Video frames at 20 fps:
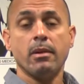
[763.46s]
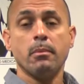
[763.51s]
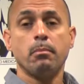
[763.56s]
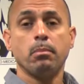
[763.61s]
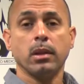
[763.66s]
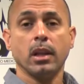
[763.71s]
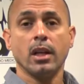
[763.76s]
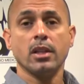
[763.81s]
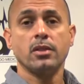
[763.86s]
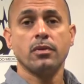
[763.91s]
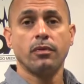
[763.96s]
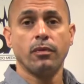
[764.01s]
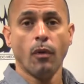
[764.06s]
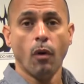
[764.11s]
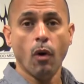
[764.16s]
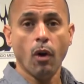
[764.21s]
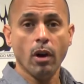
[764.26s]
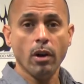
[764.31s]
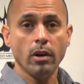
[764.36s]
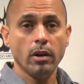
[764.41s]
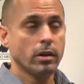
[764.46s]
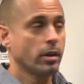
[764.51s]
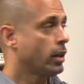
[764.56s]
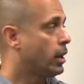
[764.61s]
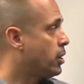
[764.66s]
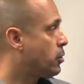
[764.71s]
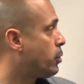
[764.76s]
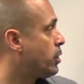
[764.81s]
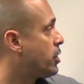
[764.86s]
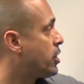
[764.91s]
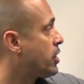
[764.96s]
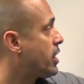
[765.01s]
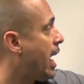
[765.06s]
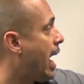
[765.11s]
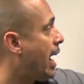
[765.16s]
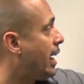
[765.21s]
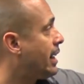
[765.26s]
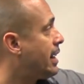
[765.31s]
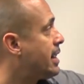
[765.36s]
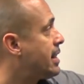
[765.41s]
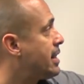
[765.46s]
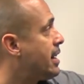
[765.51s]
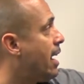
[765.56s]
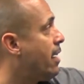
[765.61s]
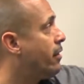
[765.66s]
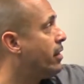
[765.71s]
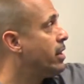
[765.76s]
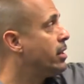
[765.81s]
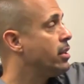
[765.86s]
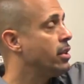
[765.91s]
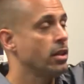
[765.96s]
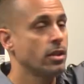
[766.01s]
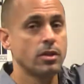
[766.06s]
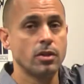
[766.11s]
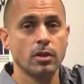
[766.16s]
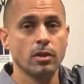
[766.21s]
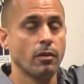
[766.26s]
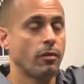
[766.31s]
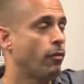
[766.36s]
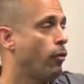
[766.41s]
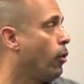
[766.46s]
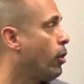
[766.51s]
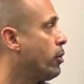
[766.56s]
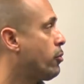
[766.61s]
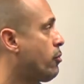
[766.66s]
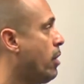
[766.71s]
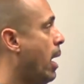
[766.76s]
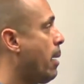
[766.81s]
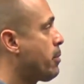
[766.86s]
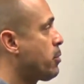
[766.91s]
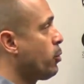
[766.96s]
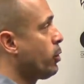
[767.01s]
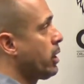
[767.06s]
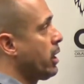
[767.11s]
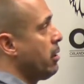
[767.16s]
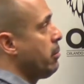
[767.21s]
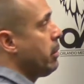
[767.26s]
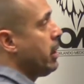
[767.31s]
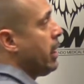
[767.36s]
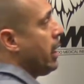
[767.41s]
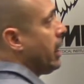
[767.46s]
plus 4? Because we're just adding 7 to the 4 drops will give me